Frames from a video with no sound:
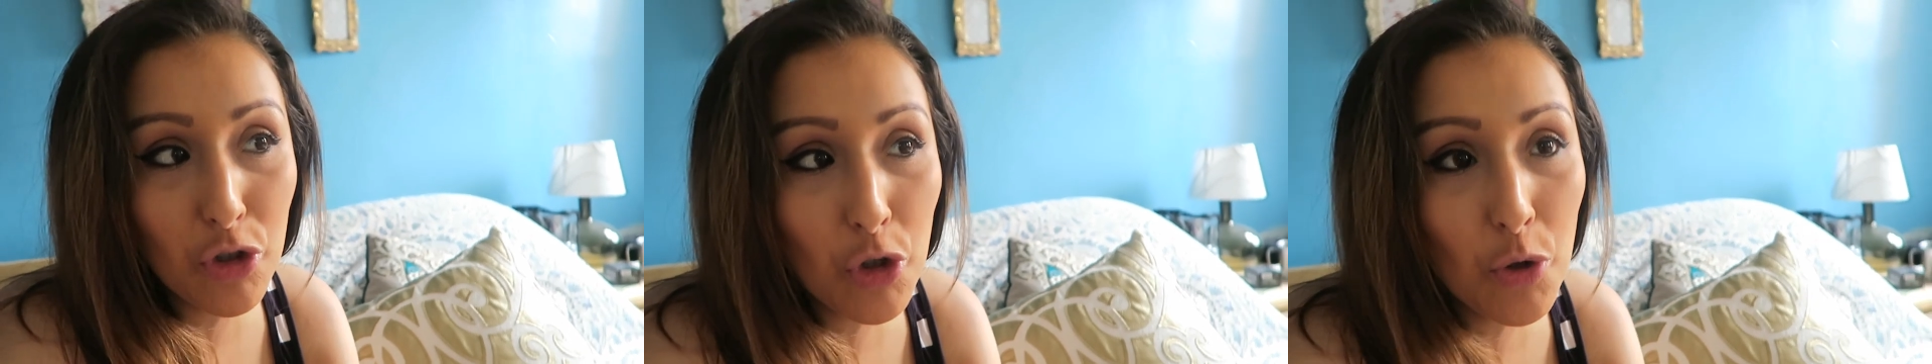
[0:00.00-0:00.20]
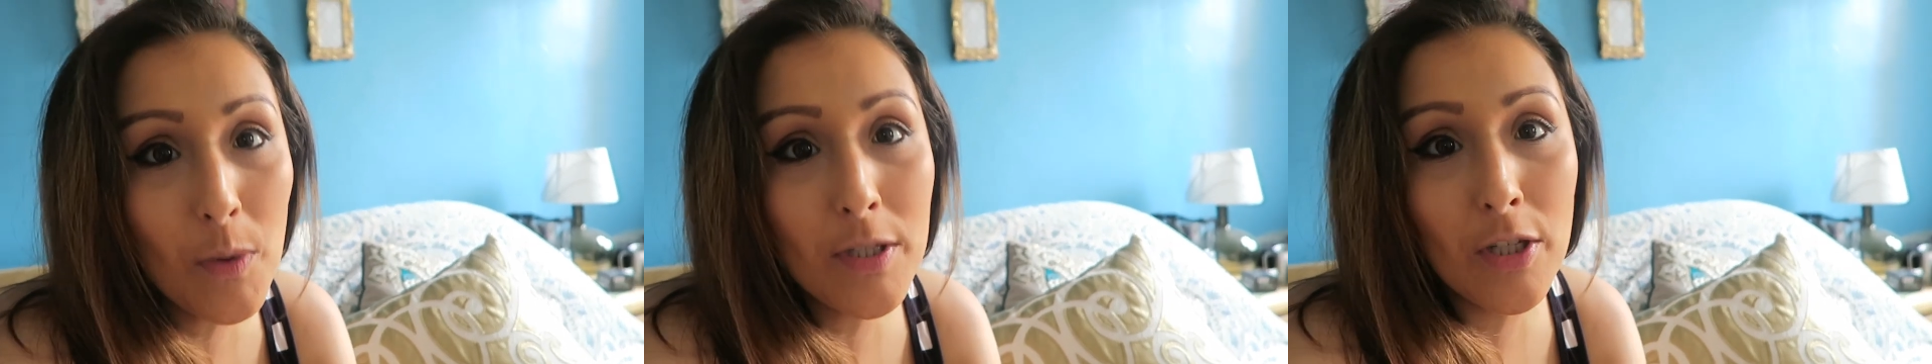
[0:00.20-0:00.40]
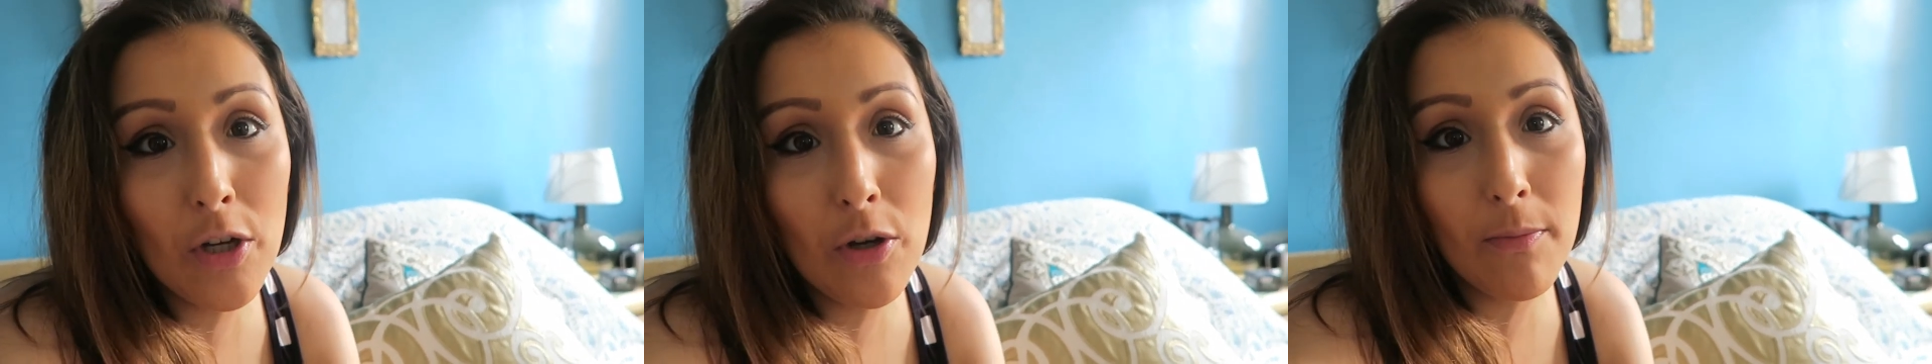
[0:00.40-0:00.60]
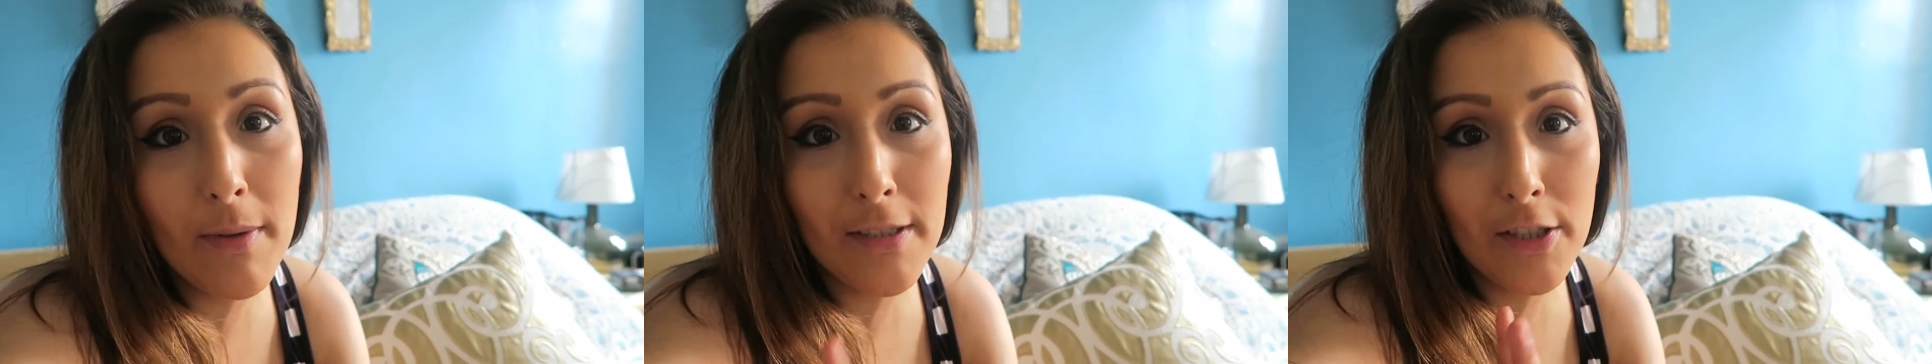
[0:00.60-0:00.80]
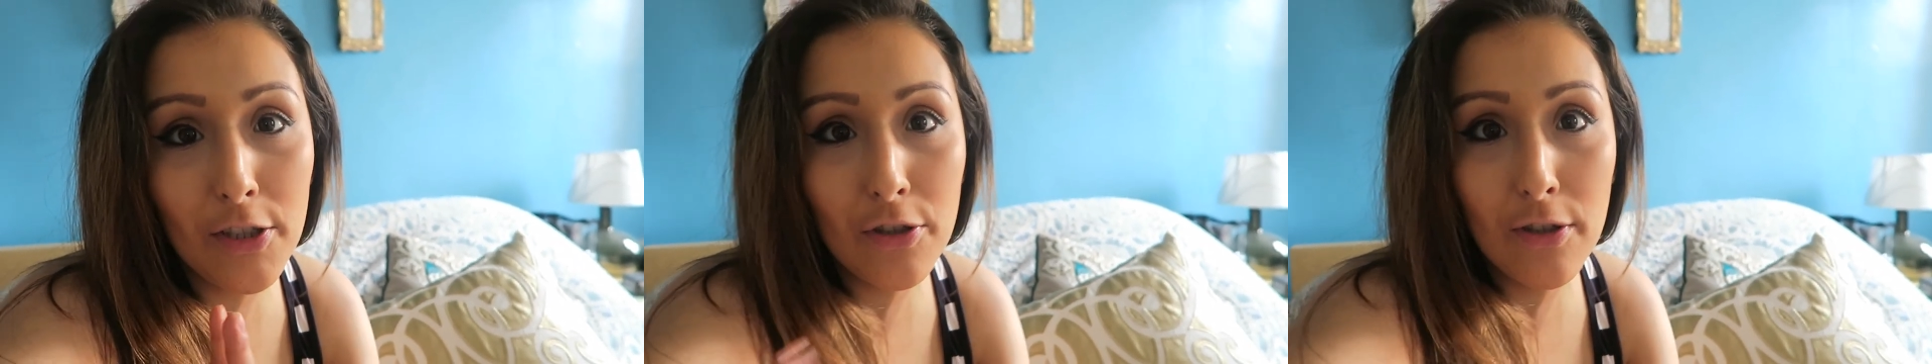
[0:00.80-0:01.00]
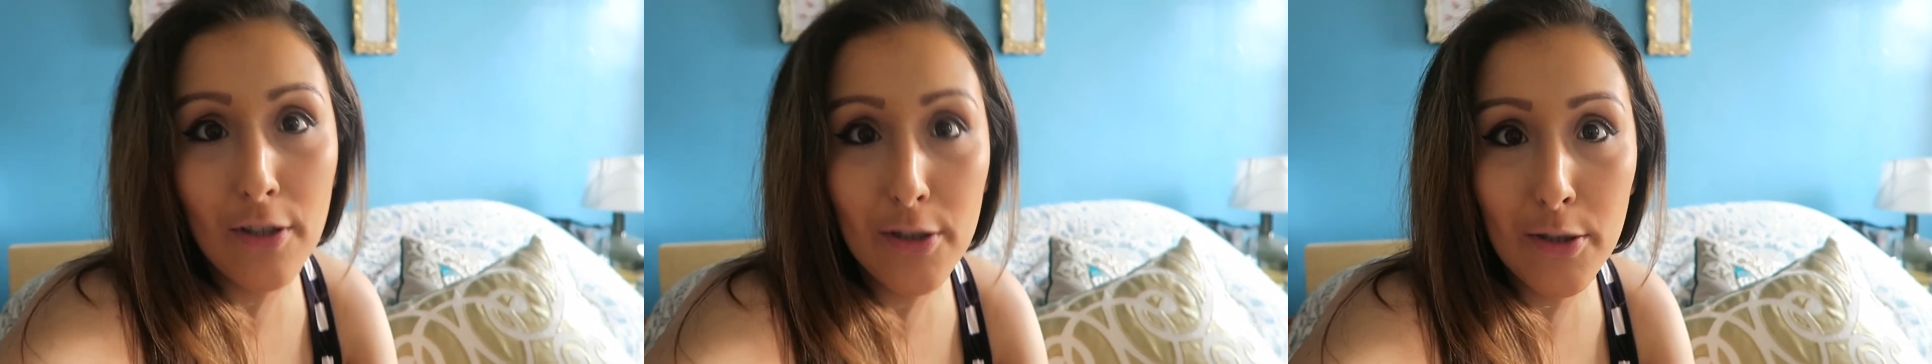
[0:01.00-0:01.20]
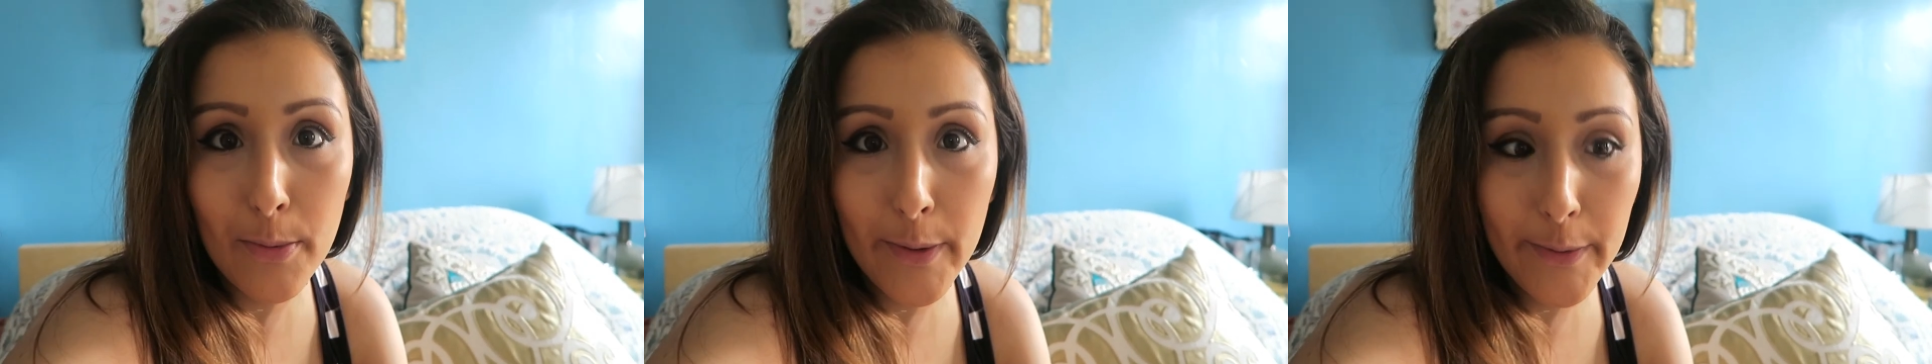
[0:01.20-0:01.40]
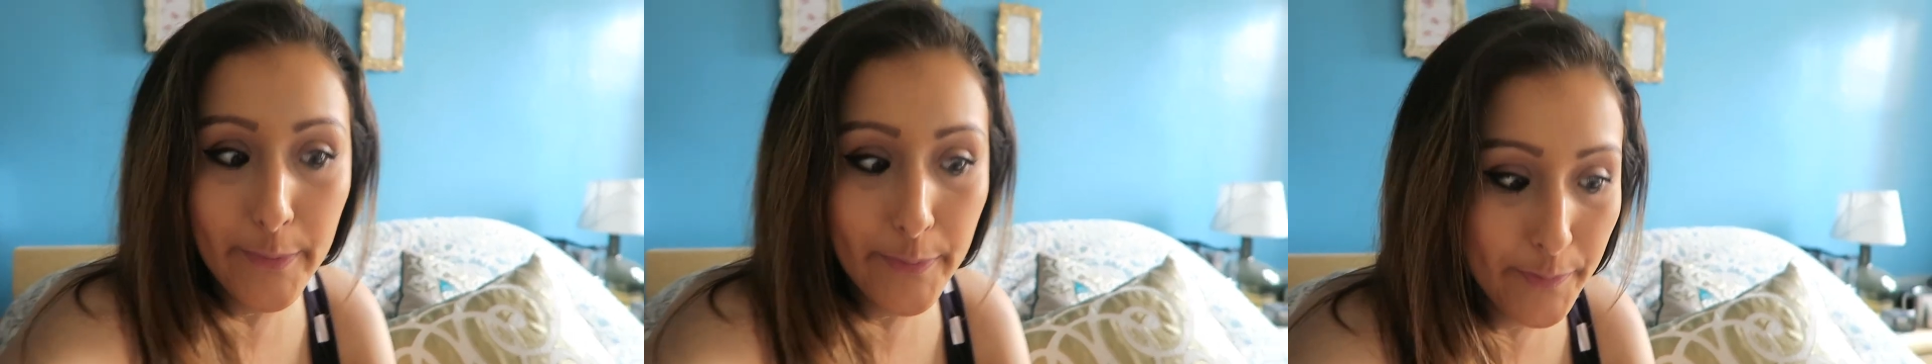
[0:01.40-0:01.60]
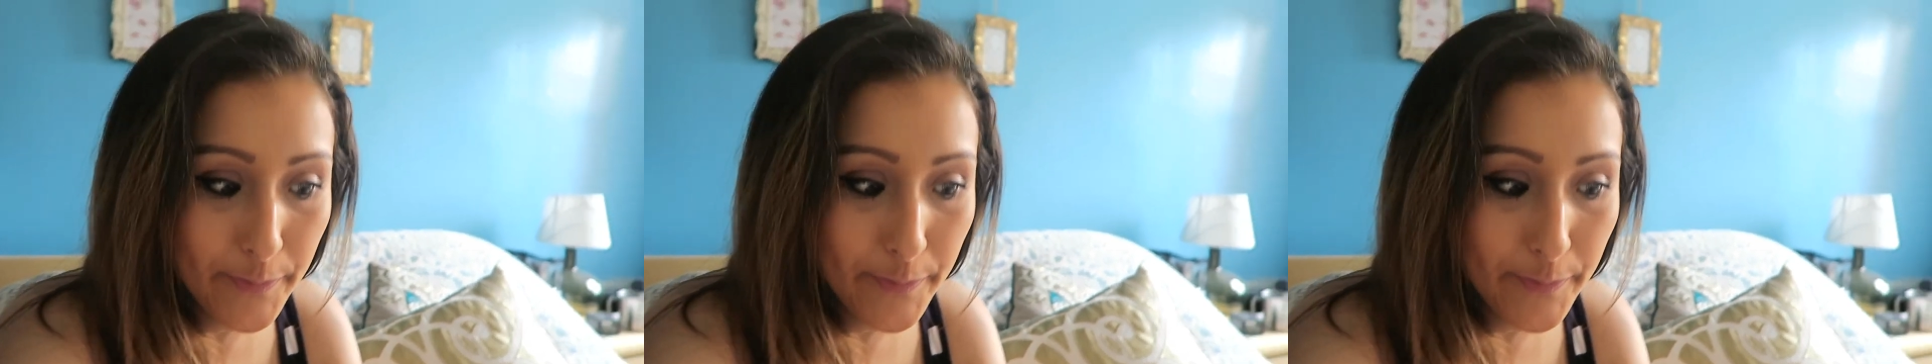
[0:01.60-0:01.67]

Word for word: 2 weeks ago when my sister-in-law told me.